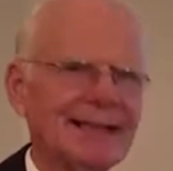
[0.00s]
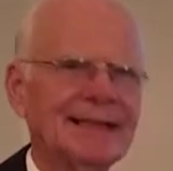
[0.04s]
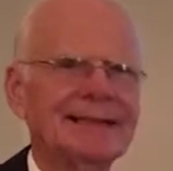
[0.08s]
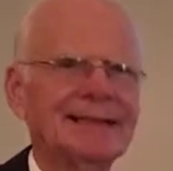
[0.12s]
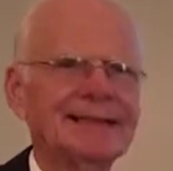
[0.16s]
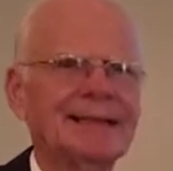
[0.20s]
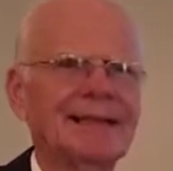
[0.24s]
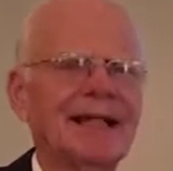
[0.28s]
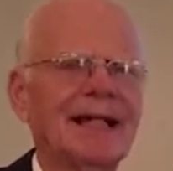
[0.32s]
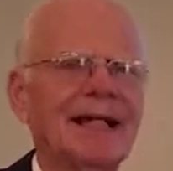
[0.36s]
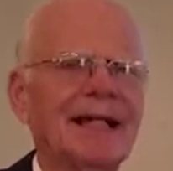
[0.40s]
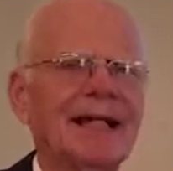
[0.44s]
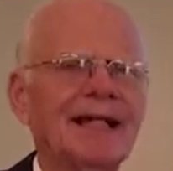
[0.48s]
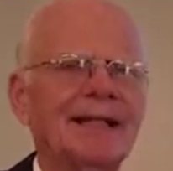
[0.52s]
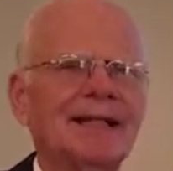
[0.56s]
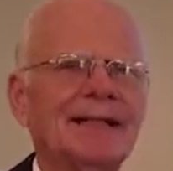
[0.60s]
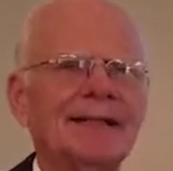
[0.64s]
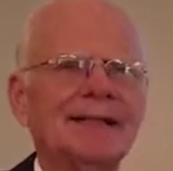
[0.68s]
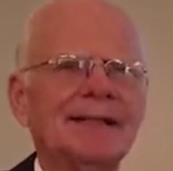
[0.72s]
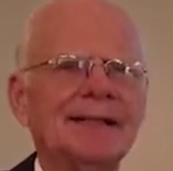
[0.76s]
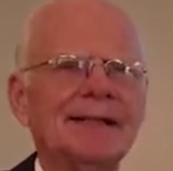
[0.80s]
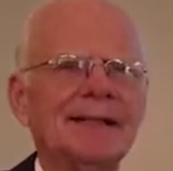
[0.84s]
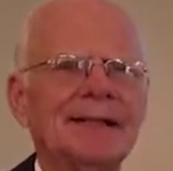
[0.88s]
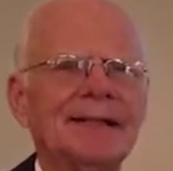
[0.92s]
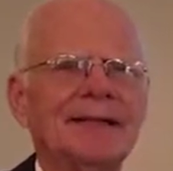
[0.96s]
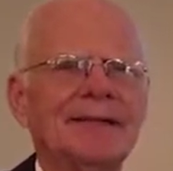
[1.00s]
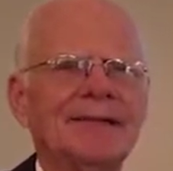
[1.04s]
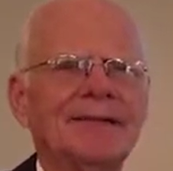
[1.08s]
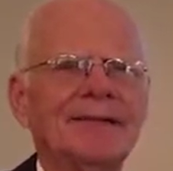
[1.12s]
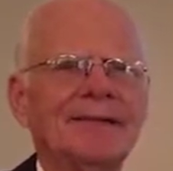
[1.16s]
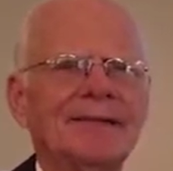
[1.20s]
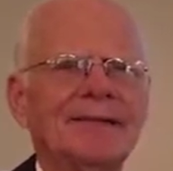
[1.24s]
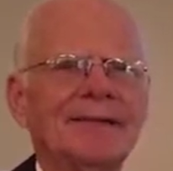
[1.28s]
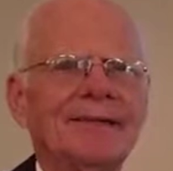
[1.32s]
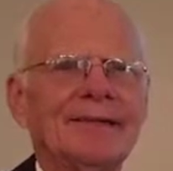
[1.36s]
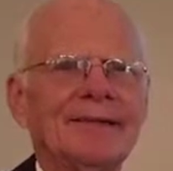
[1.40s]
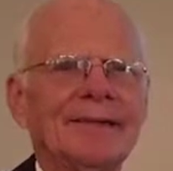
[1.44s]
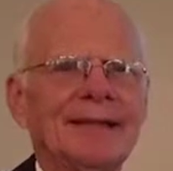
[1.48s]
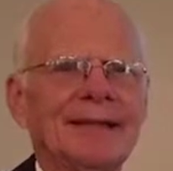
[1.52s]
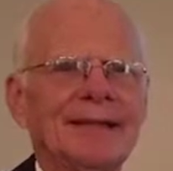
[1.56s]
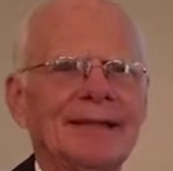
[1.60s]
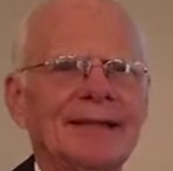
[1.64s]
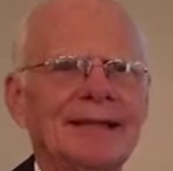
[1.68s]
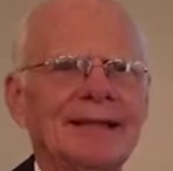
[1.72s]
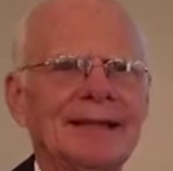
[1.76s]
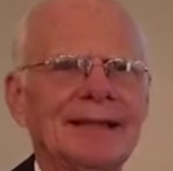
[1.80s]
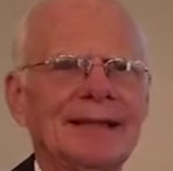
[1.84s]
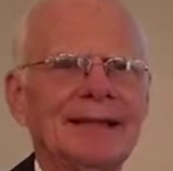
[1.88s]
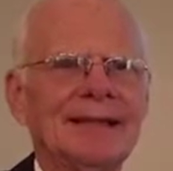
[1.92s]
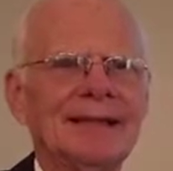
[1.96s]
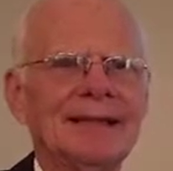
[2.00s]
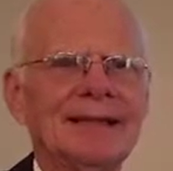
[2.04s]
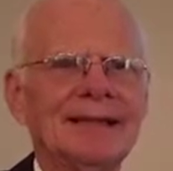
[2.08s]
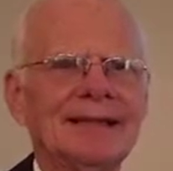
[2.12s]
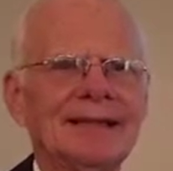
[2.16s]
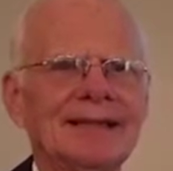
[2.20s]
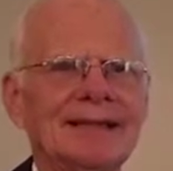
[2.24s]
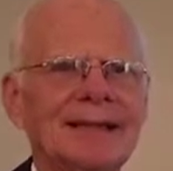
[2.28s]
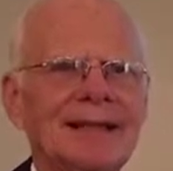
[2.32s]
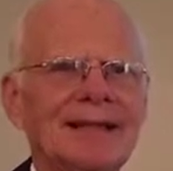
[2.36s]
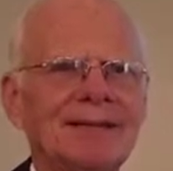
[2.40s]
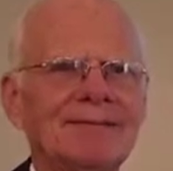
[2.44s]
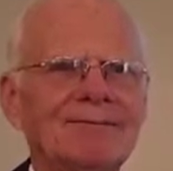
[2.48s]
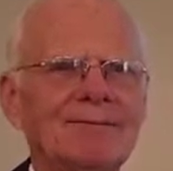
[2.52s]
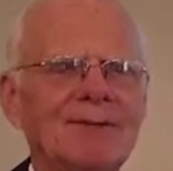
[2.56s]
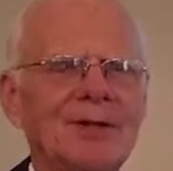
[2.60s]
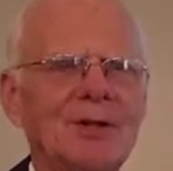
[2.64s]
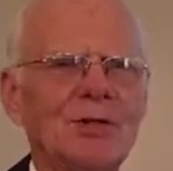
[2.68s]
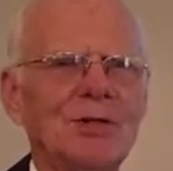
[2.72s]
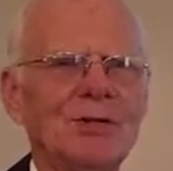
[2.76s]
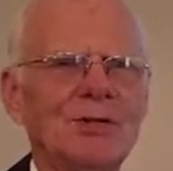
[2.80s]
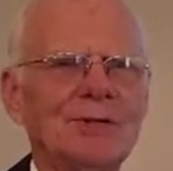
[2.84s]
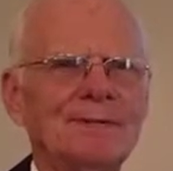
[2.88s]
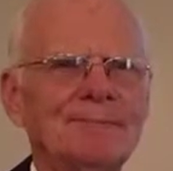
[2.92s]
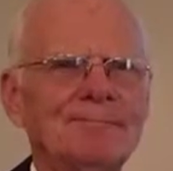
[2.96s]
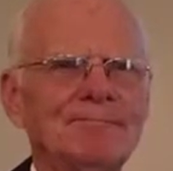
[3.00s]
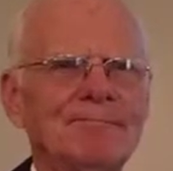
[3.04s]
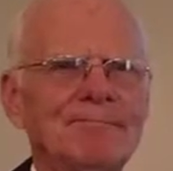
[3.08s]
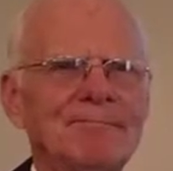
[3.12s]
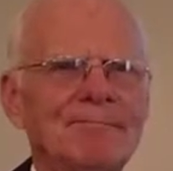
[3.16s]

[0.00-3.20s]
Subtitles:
aside the cell phone